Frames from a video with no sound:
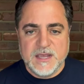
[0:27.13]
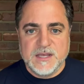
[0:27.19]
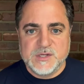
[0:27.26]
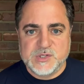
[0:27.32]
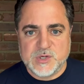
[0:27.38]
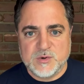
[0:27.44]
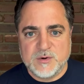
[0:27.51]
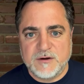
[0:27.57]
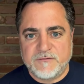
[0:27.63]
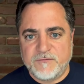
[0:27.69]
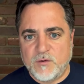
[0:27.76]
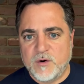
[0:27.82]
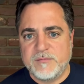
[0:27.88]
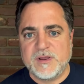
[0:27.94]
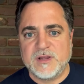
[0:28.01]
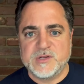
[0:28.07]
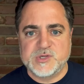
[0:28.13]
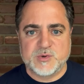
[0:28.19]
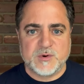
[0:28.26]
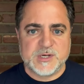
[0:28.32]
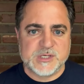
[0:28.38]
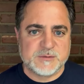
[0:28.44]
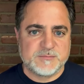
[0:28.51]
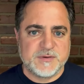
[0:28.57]
So your formulas, your
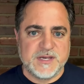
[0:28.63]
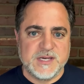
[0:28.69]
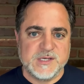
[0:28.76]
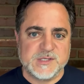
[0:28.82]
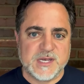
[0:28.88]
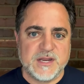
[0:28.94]
recipes,